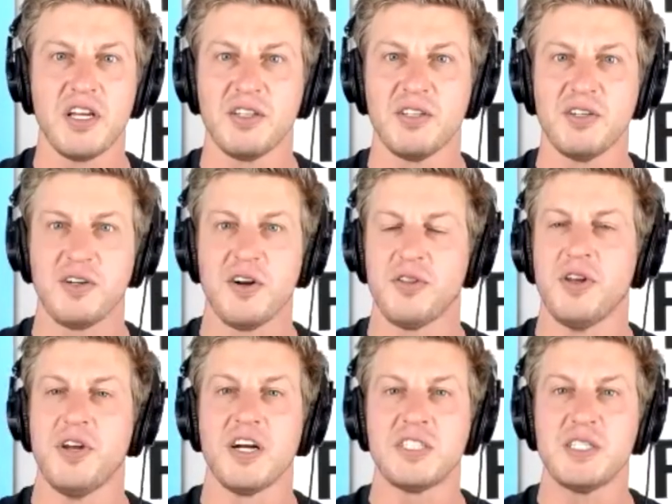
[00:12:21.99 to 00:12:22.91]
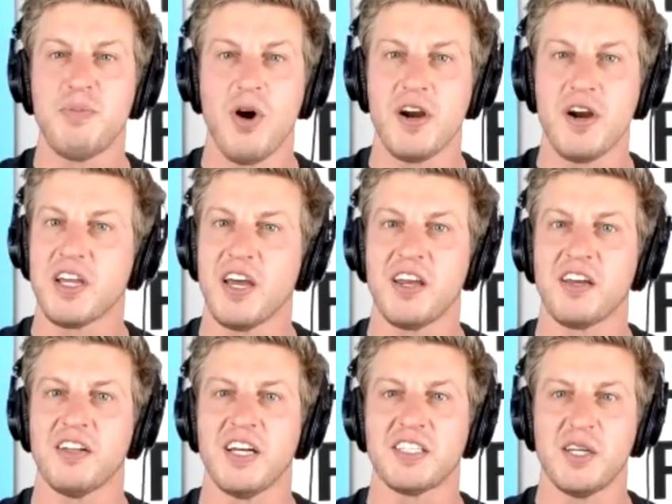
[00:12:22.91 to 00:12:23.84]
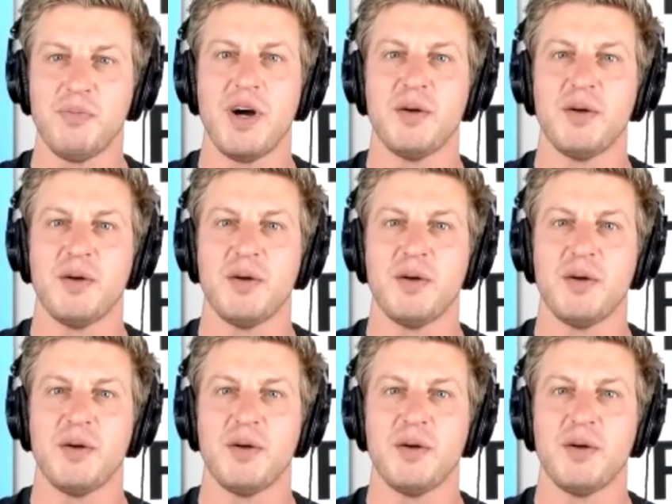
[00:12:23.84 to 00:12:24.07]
Hitler or the Nazi party getting elected